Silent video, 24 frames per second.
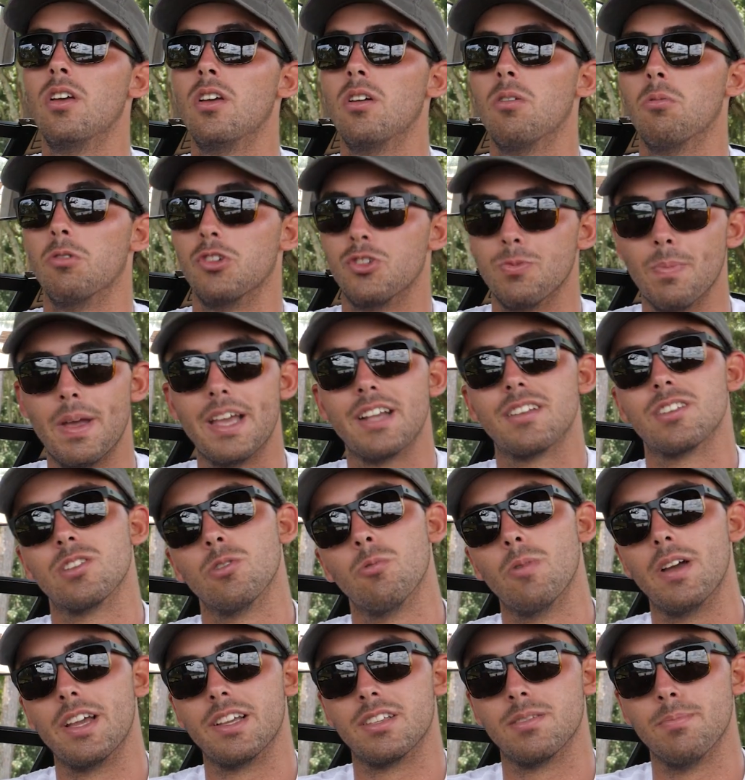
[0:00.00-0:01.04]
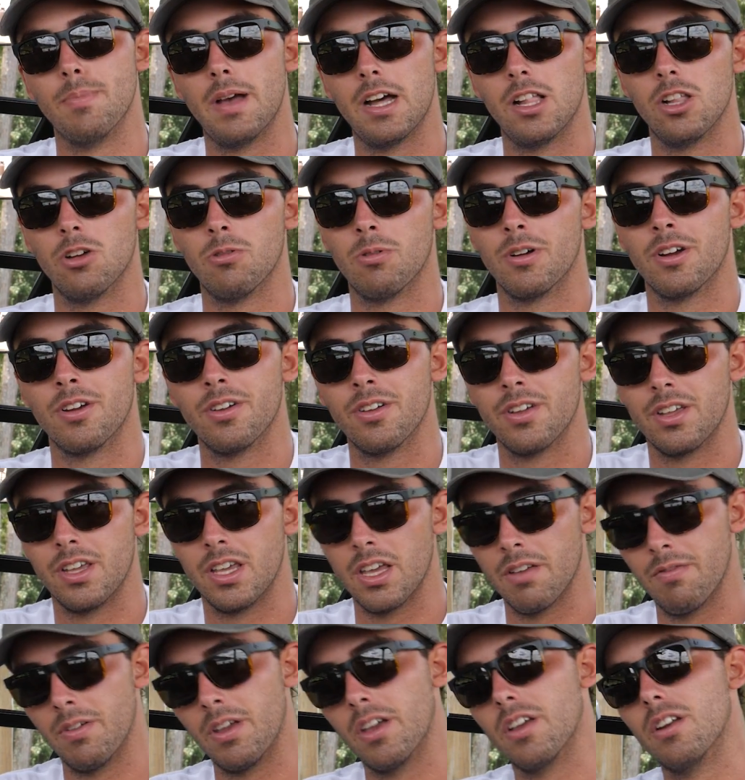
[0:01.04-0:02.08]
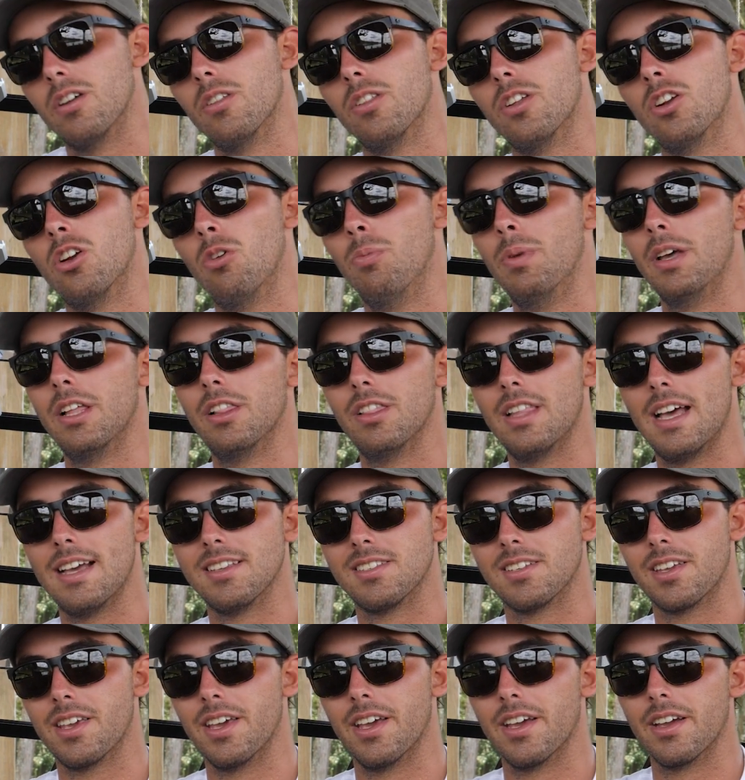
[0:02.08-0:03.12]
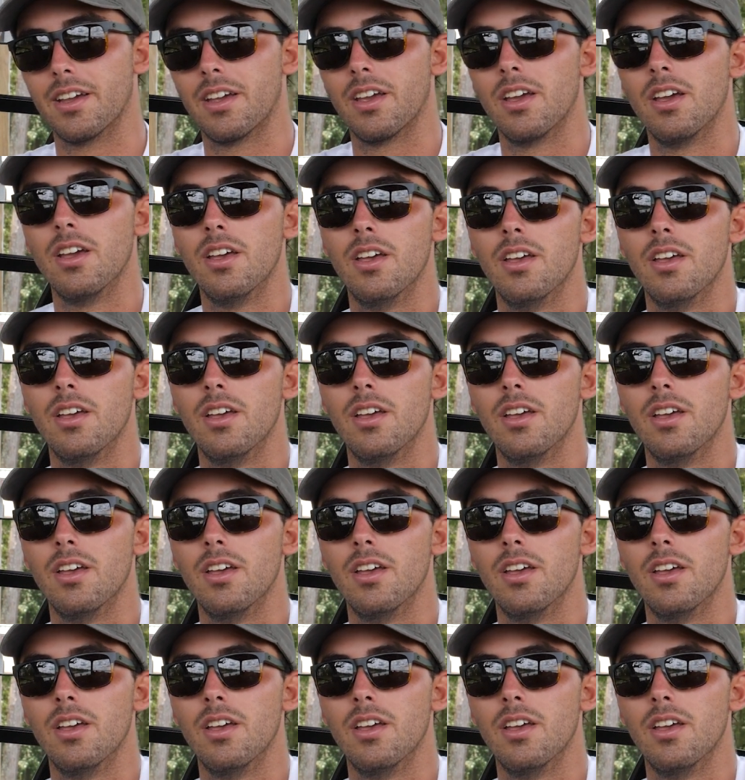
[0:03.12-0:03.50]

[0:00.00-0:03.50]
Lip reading: which makes the wakes mellower, giving it a little bit less kick.